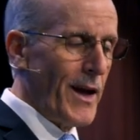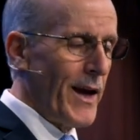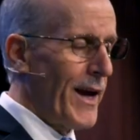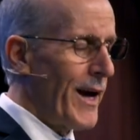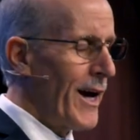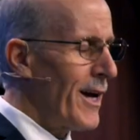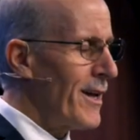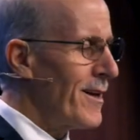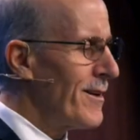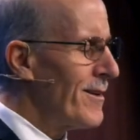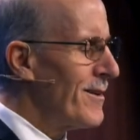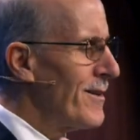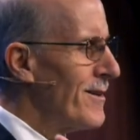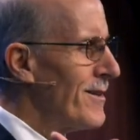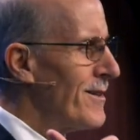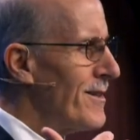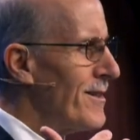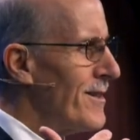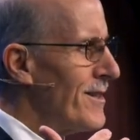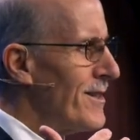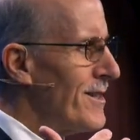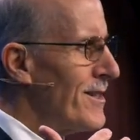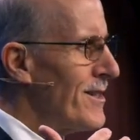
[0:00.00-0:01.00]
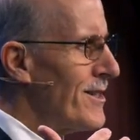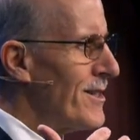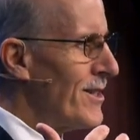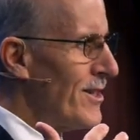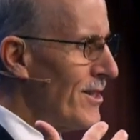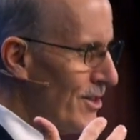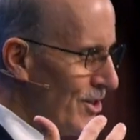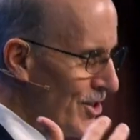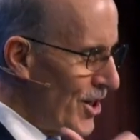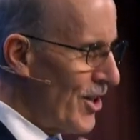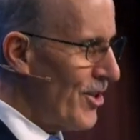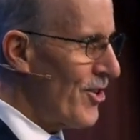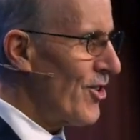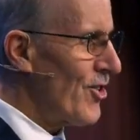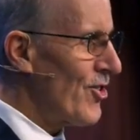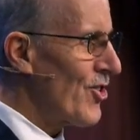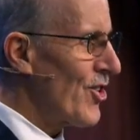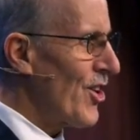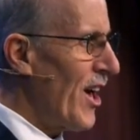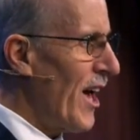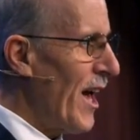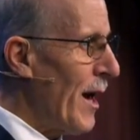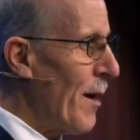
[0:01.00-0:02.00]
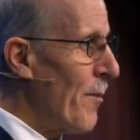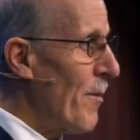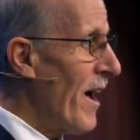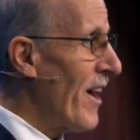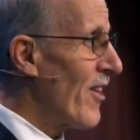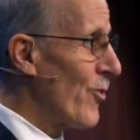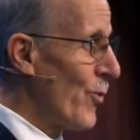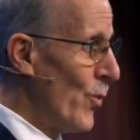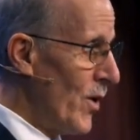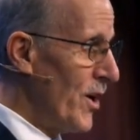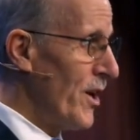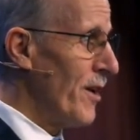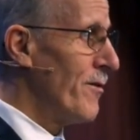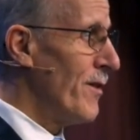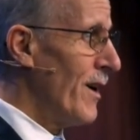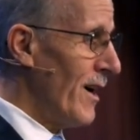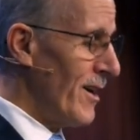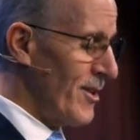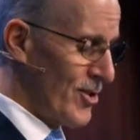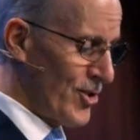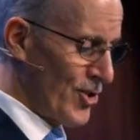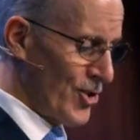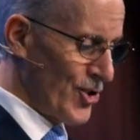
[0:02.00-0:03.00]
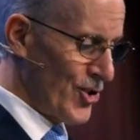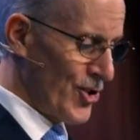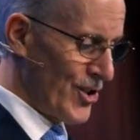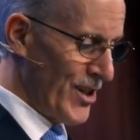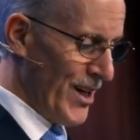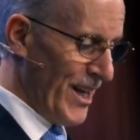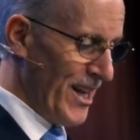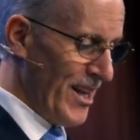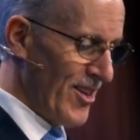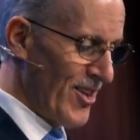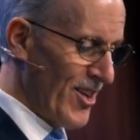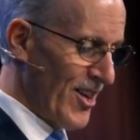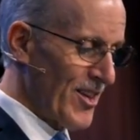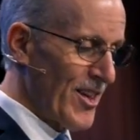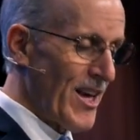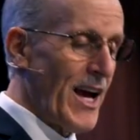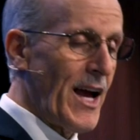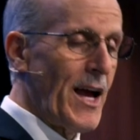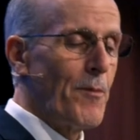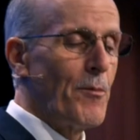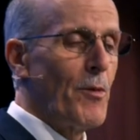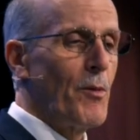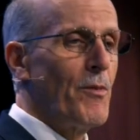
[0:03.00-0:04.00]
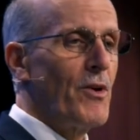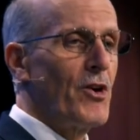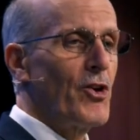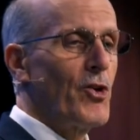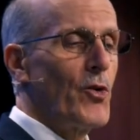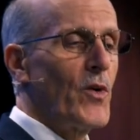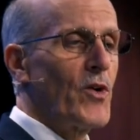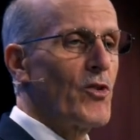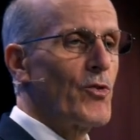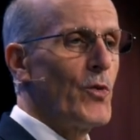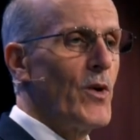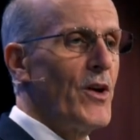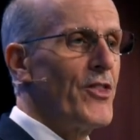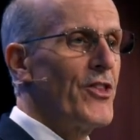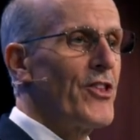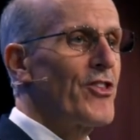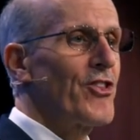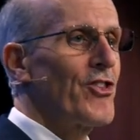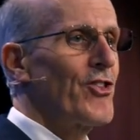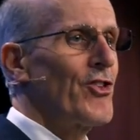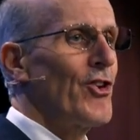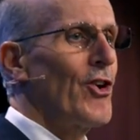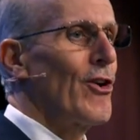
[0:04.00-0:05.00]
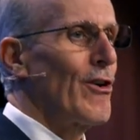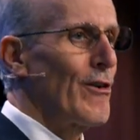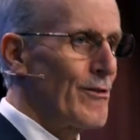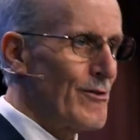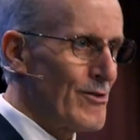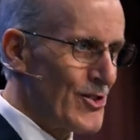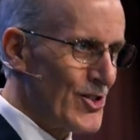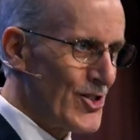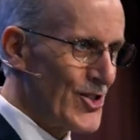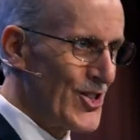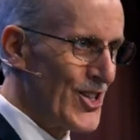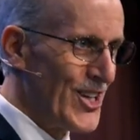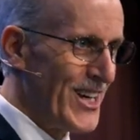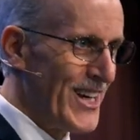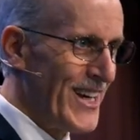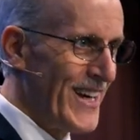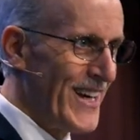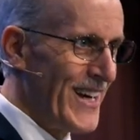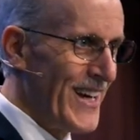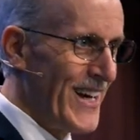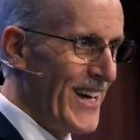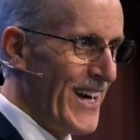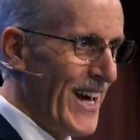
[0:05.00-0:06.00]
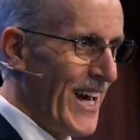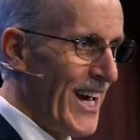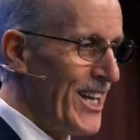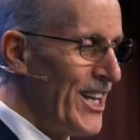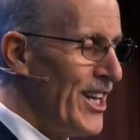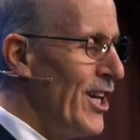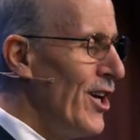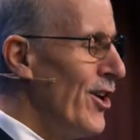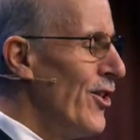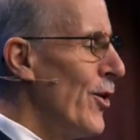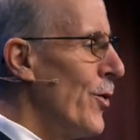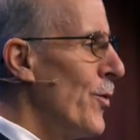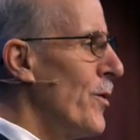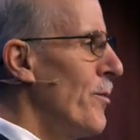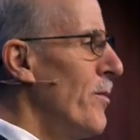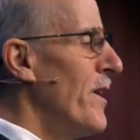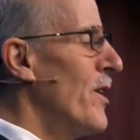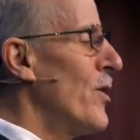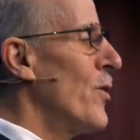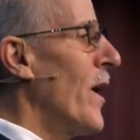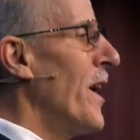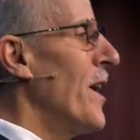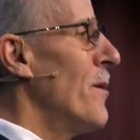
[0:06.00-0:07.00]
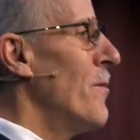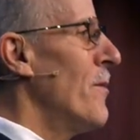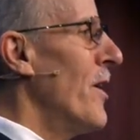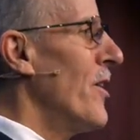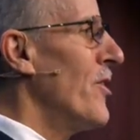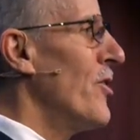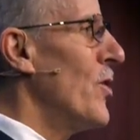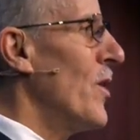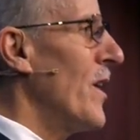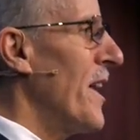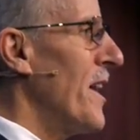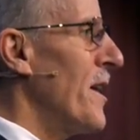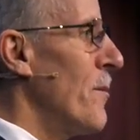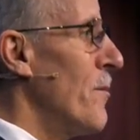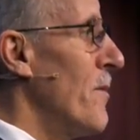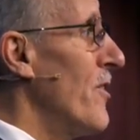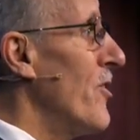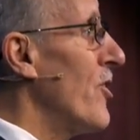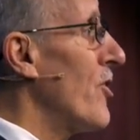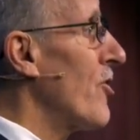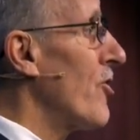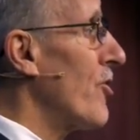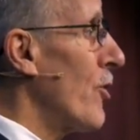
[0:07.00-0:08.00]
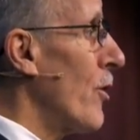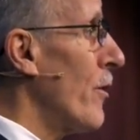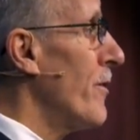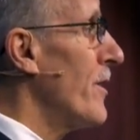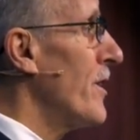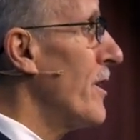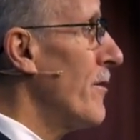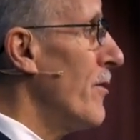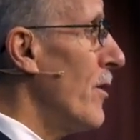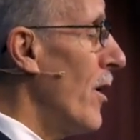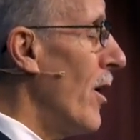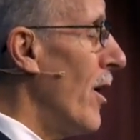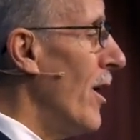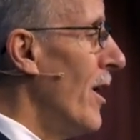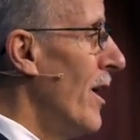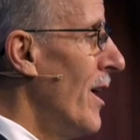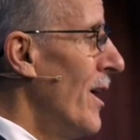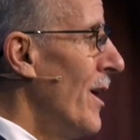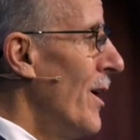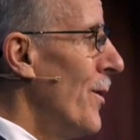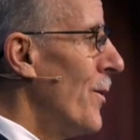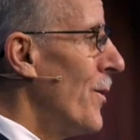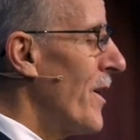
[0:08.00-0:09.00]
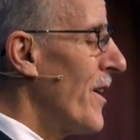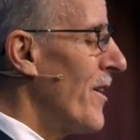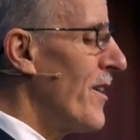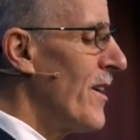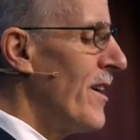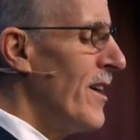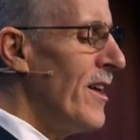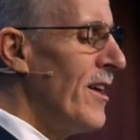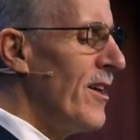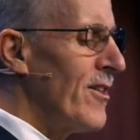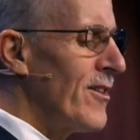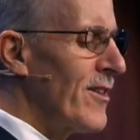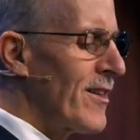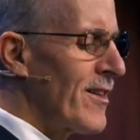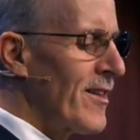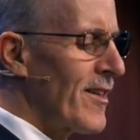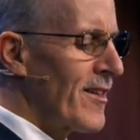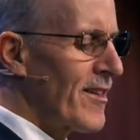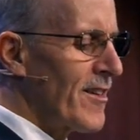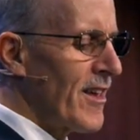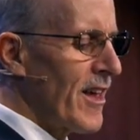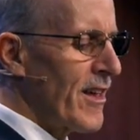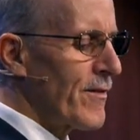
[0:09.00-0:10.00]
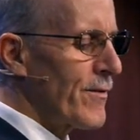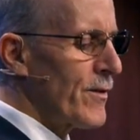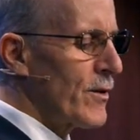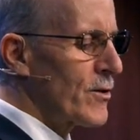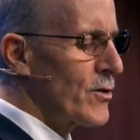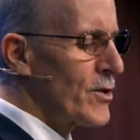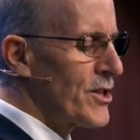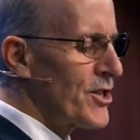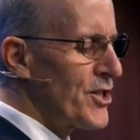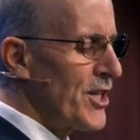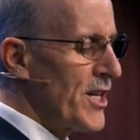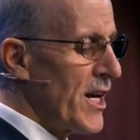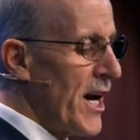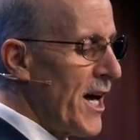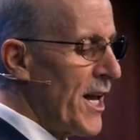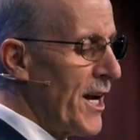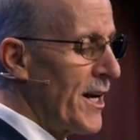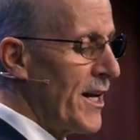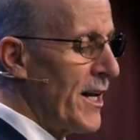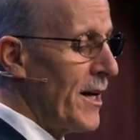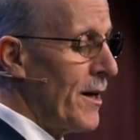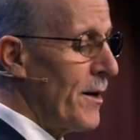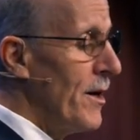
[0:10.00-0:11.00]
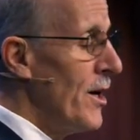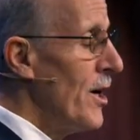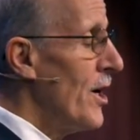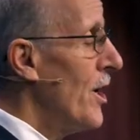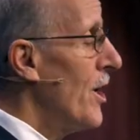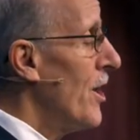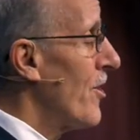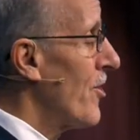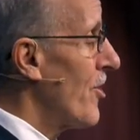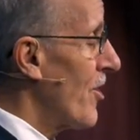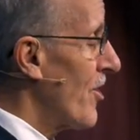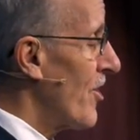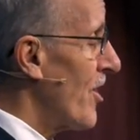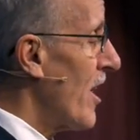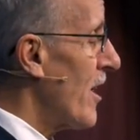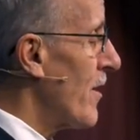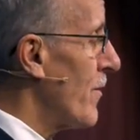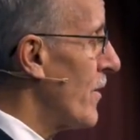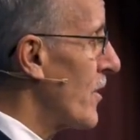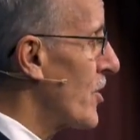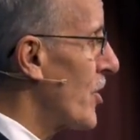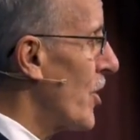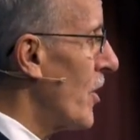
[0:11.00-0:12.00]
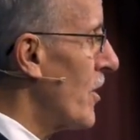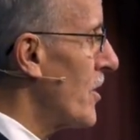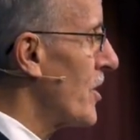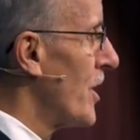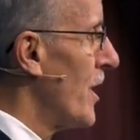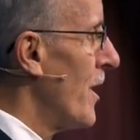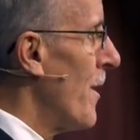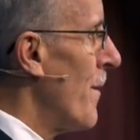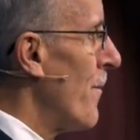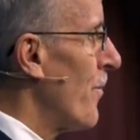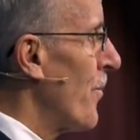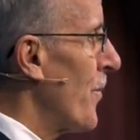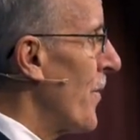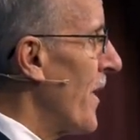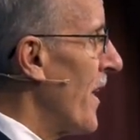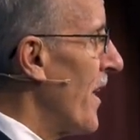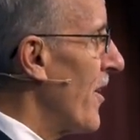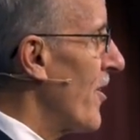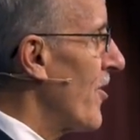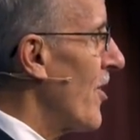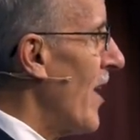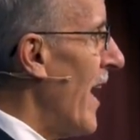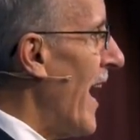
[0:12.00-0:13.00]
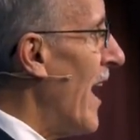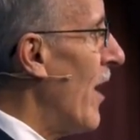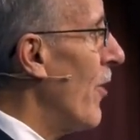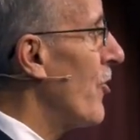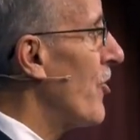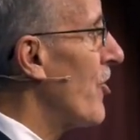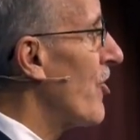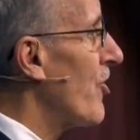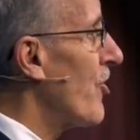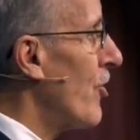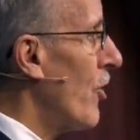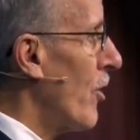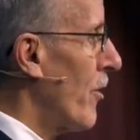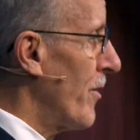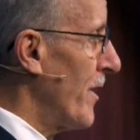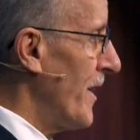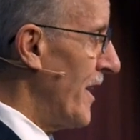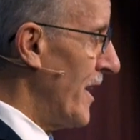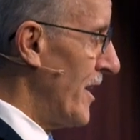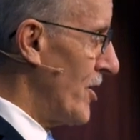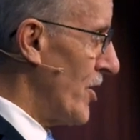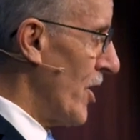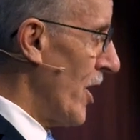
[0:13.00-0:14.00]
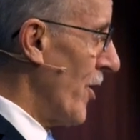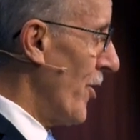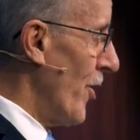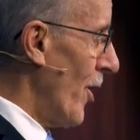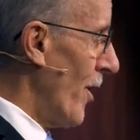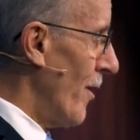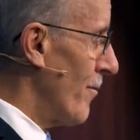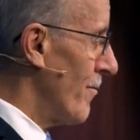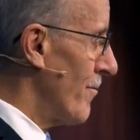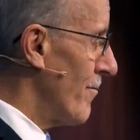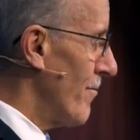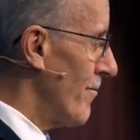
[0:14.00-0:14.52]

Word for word: And Jesus came as one of us. And he says, I am among you as one that serves. And he that would be great among you, let him be the servant of all. One of the keys to successful Christianity and successful church is out serving each other.